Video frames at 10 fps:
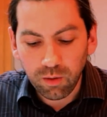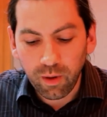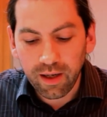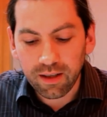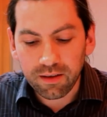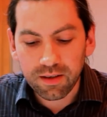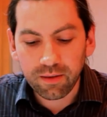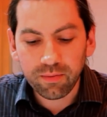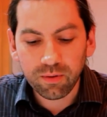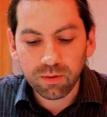We had
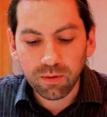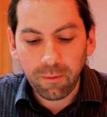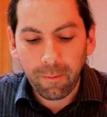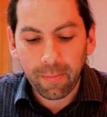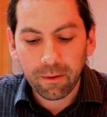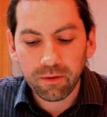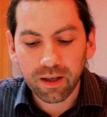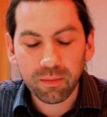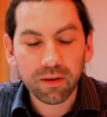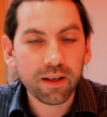several
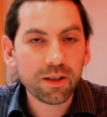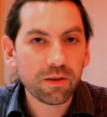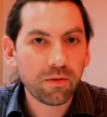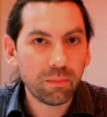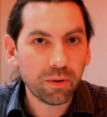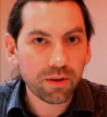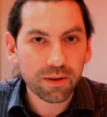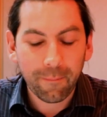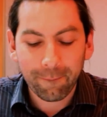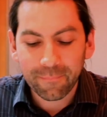recommendations for
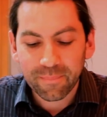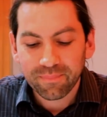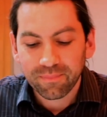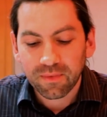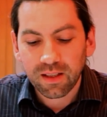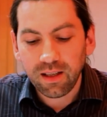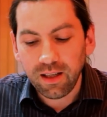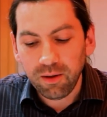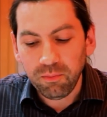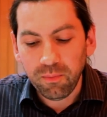books.
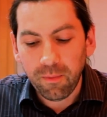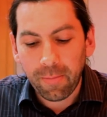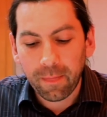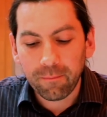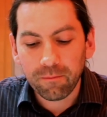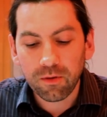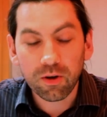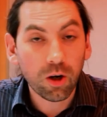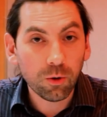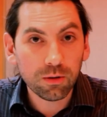The
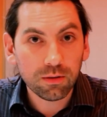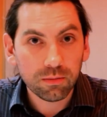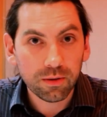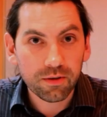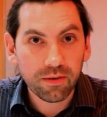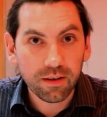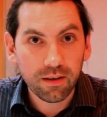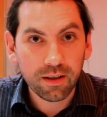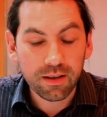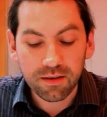Goal, which was written
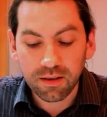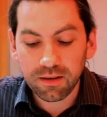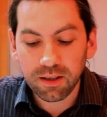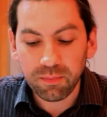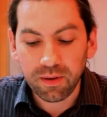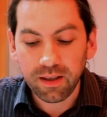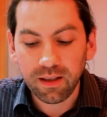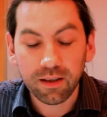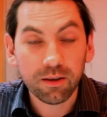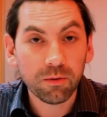in the 1960s by
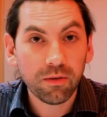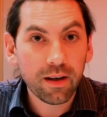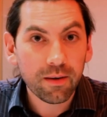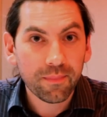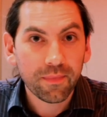Eli Goldratt.